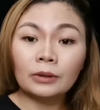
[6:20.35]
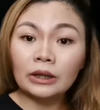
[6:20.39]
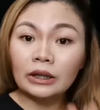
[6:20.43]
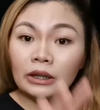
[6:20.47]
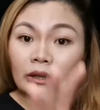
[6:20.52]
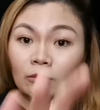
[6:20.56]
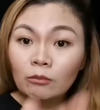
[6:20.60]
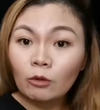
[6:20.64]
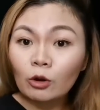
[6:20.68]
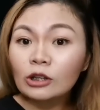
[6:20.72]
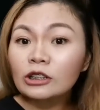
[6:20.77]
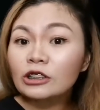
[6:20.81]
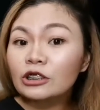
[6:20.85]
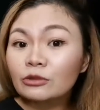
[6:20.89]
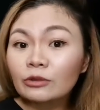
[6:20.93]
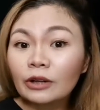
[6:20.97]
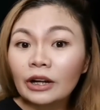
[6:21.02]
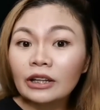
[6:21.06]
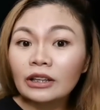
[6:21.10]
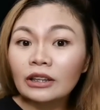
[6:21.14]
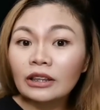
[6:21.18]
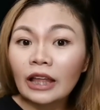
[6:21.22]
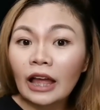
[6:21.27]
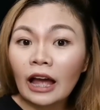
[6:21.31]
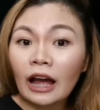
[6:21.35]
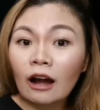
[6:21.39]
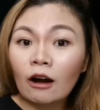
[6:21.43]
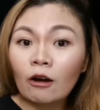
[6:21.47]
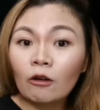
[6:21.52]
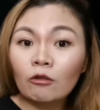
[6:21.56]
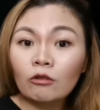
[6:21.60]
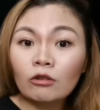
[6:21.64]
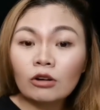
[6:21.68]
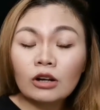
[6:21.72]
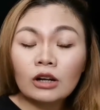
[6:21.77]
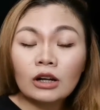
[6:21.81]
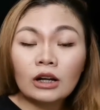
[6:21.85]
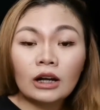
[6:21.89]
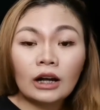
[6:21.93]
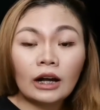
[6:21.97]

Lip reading: keyboards right now.